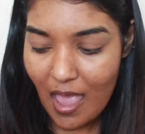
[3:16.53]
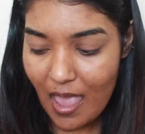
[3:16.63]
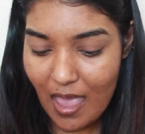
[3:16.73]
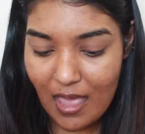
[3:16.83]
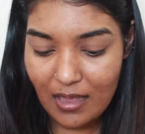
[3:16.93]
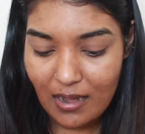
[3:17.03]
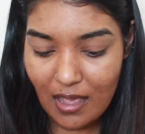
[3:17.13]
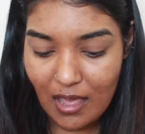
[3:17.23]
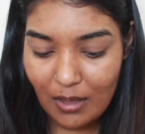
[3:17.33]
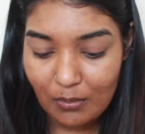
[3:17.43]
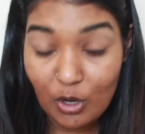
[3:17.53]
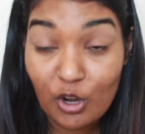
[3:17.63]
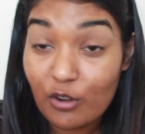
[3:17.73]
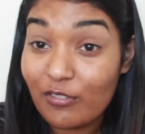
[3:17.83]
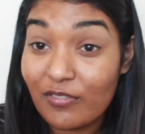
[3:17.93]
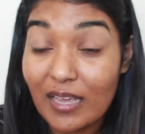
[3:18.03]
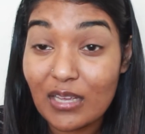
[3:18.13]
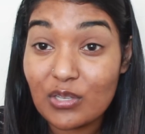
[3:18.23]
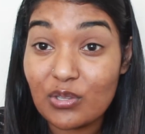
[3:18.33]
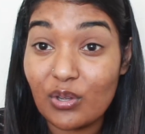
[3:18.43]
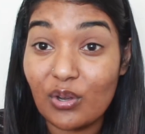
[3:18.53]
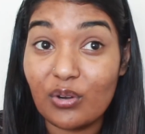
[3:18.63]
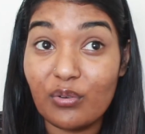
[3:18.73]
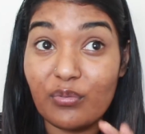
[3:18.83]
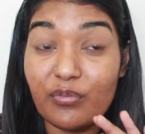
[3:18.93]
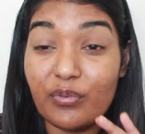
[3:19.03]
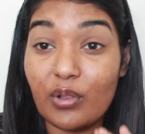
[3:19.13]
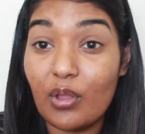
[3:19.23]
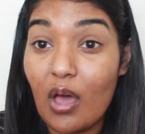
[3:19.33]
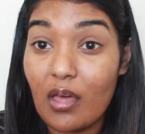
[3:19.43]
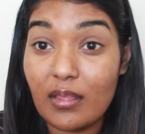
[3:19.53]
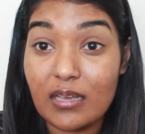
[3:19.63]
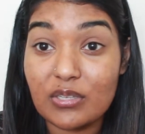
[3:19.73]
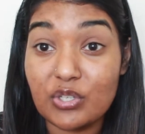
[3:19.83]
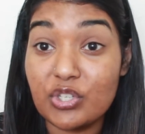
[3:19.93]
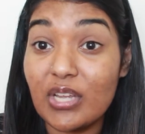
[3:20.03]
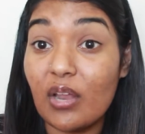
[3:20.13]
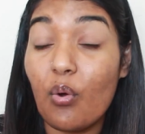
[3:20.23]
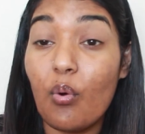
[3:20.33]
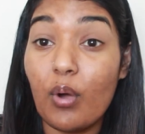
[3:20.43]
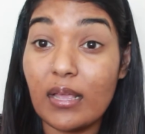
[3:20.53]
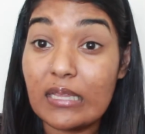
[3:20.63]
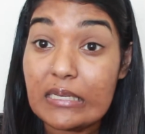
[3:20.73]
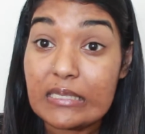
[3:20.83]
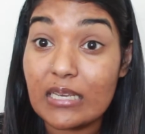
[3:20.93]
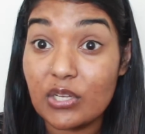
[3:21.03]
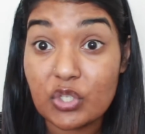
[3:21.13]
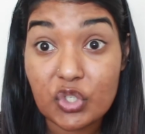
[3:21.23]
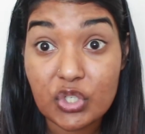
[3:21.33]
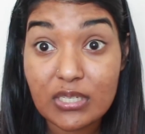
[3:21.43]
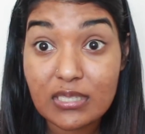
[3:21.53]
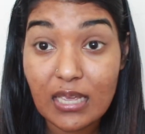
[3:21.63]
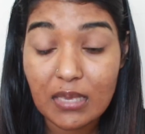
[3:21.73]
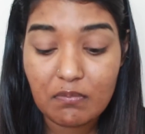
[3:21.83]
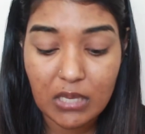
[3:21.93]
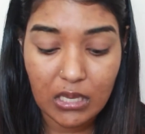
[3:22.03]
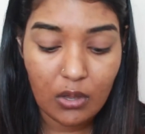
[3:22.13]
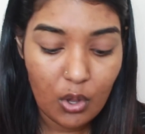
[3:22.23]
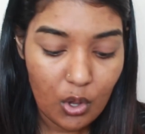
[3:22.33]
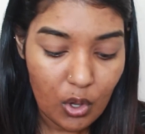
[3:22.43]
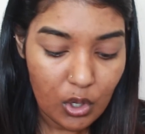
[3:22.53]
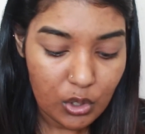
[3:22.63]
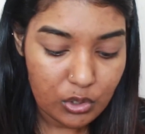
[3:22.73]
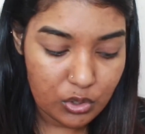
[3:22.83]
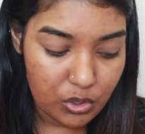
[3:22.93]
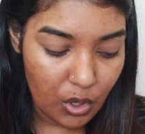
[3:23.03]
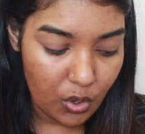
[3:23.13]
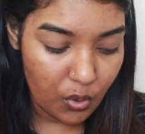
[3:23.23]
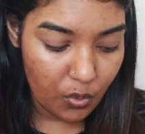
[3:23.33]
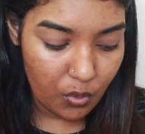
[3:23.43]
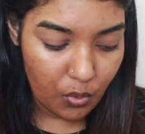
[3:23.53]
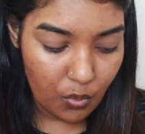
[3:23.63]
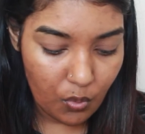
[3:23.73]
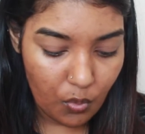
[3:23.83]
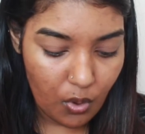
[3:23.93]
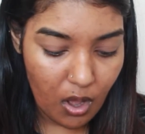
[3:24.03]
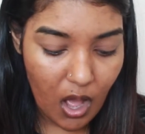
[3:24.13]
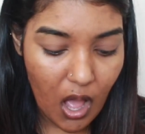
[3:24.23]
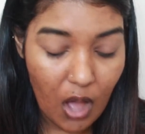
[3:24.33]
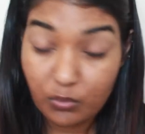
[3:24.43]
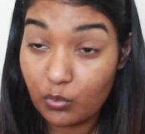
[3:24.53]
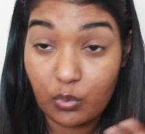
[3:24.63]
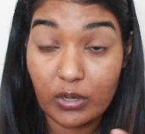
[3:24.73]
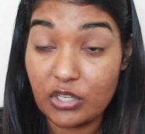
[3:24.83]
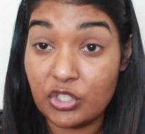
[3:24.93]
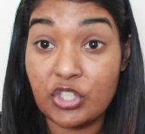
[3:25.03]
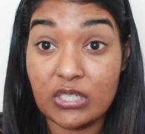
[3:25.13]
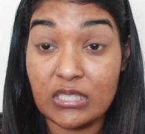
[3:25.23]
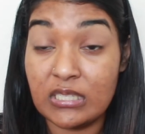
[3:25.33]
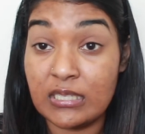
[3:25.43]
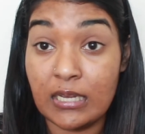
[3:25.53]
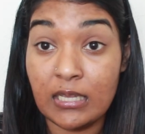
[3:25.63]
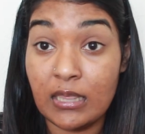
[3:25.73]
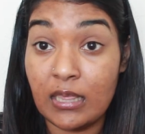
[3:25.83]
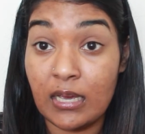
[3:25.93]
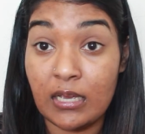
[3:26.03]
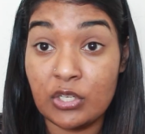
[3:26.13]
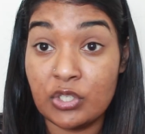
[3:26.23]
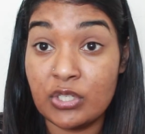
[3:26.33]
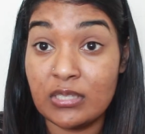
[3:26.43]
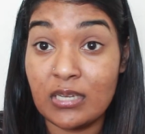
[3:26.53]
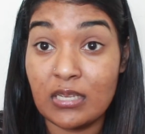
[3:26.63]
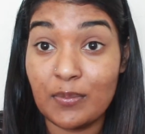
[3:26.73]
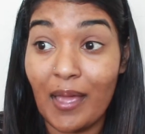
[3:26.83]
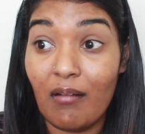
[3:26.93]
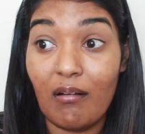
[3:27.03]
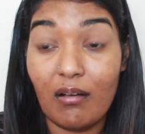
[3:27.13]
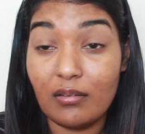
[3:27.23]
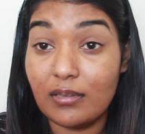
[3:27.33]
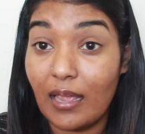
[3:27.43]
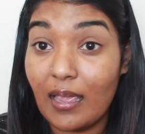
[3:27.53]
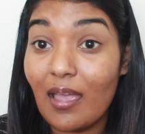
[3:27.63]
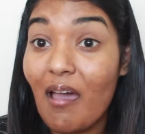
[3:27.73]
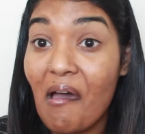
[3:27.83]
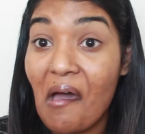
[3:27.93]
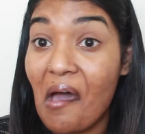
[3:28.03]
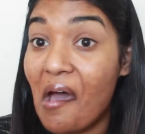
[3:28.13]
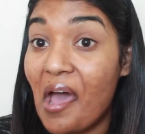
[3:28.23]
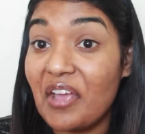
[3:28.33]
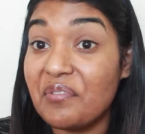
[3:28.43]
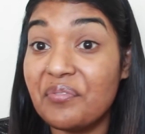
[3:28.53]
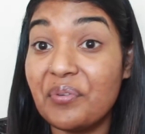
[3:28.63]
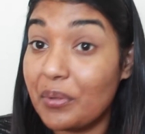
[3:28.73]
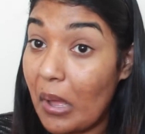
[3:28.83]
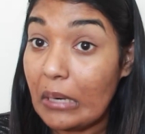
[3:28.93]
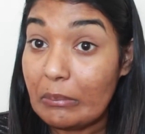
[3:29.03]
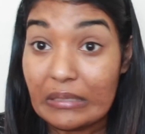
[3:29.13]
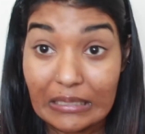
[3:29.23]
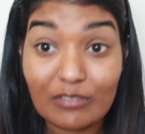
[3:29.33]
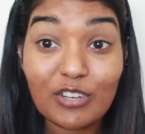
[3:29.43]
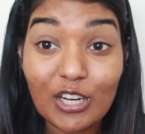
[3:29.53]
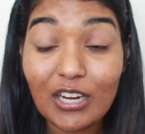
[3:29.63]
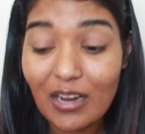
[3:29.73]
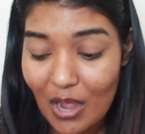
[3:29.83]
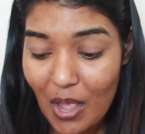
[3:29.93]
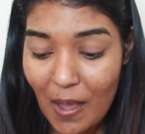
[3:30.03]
And her face looked flawless. She had oily skin just like me. So when she said that she stays matte all day, I full on believed her,